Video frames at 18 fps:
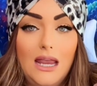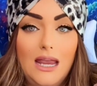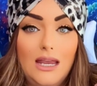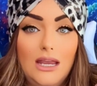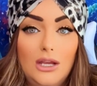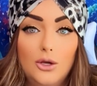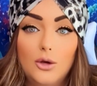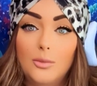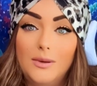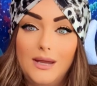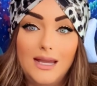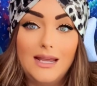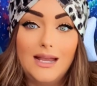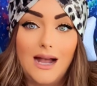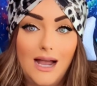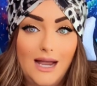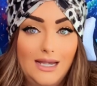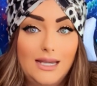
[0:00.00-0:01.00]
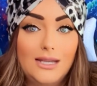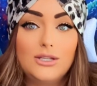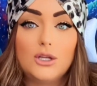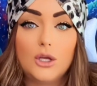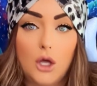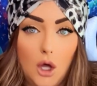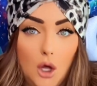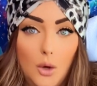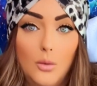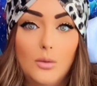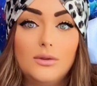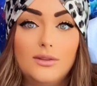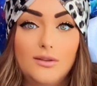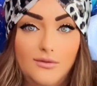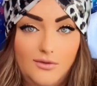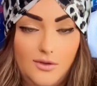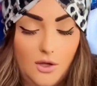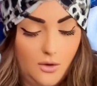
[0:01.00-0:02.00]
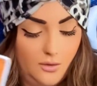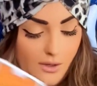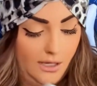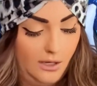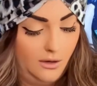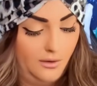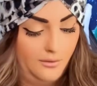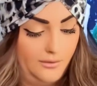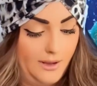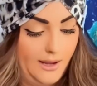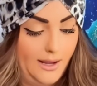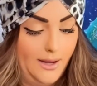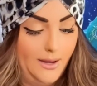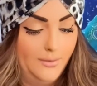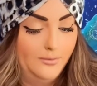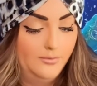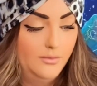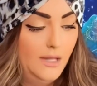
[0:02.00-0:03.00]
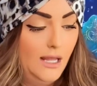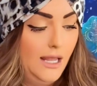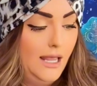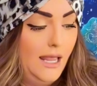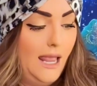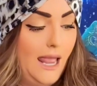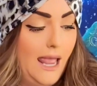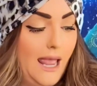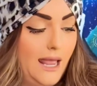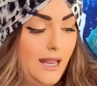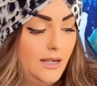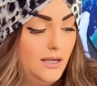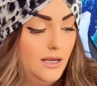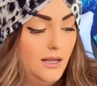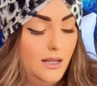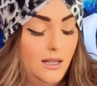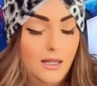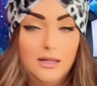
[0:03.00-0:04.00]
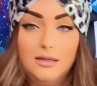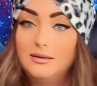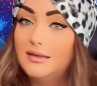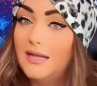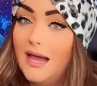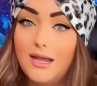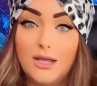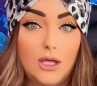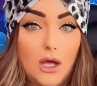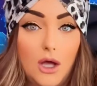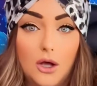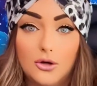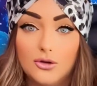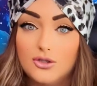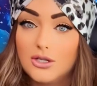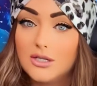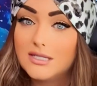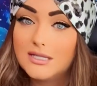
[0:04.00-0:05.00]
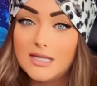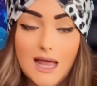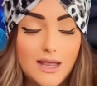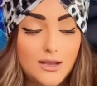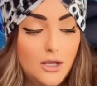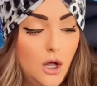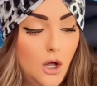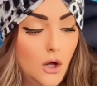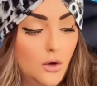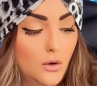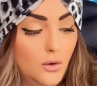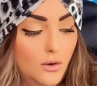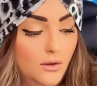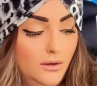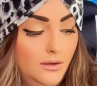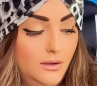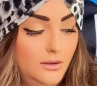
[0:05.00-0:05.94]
you're being guided to go with the flow here, okay? And let go. Just let go.